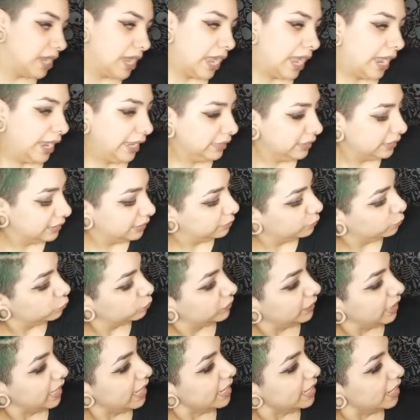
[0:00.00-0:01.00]
I
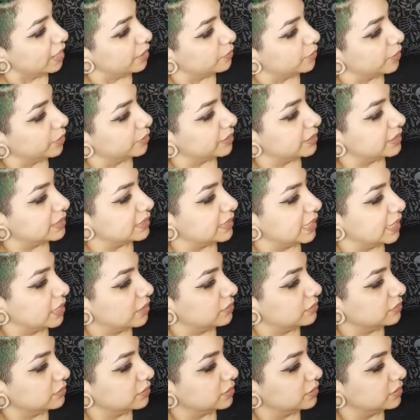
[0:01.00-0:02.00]
think I wrote it
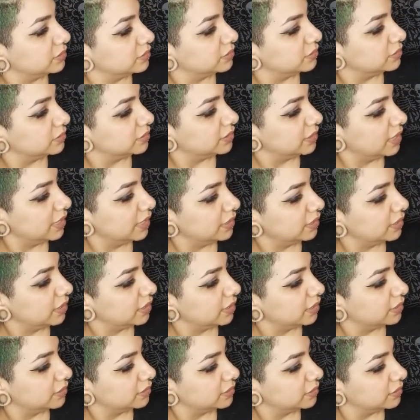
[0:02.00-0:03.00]
down. Did I
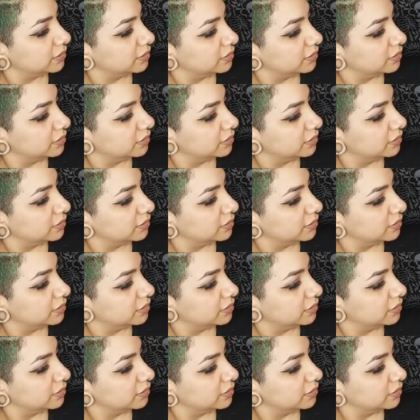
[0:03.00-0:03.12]
not?